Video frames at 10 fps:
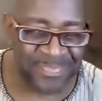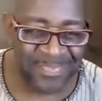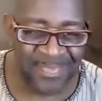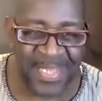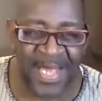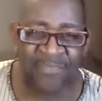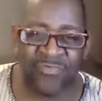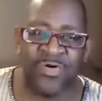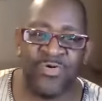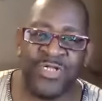I've
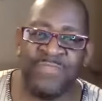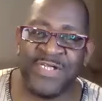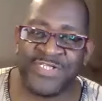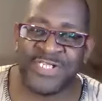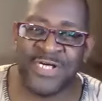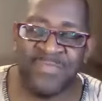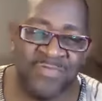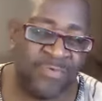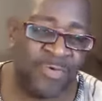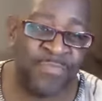recorded my sermon
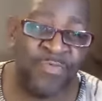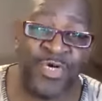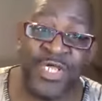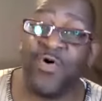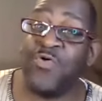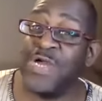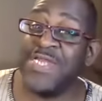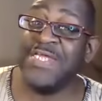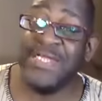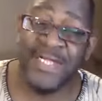for the morning
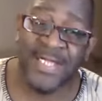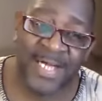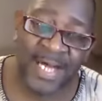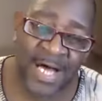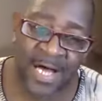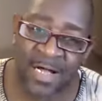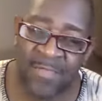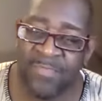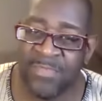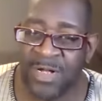already
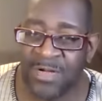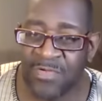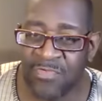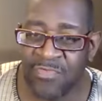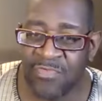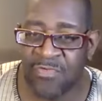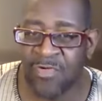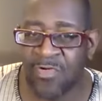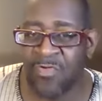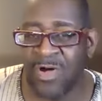um, for
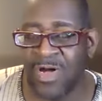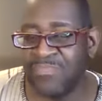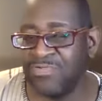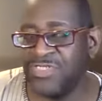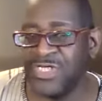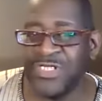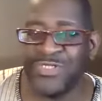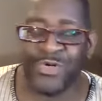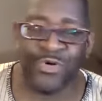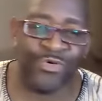where I'm preaching.
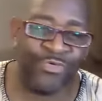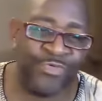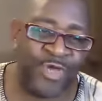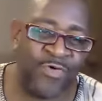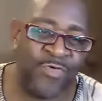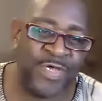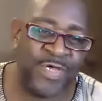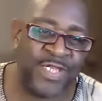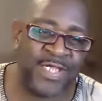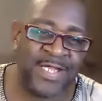So they already
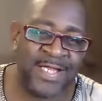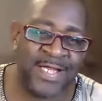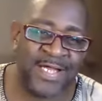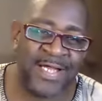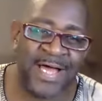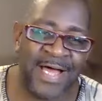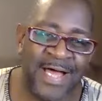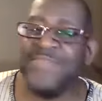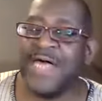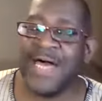have that.
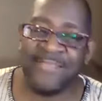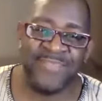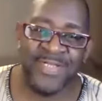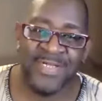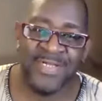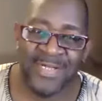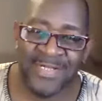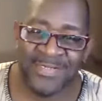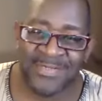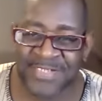So that's a
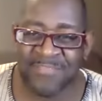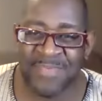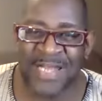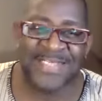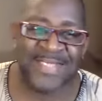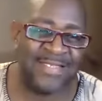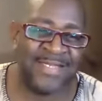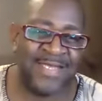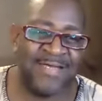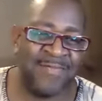blessing. They can upload it
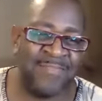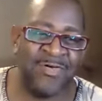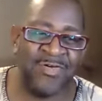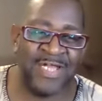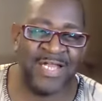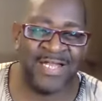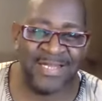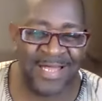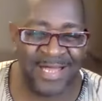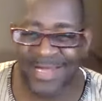and and and do
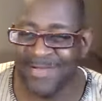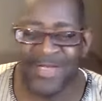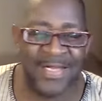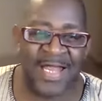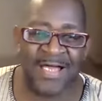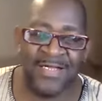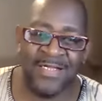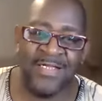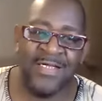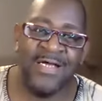it, and I can
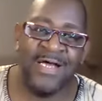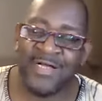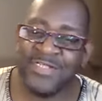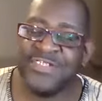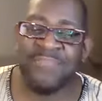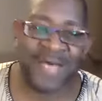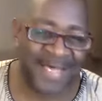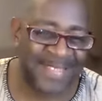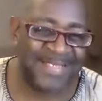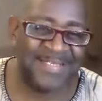I can sit back
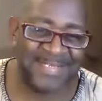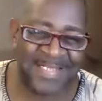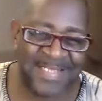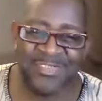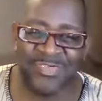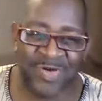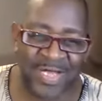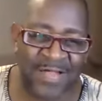and just enjoy.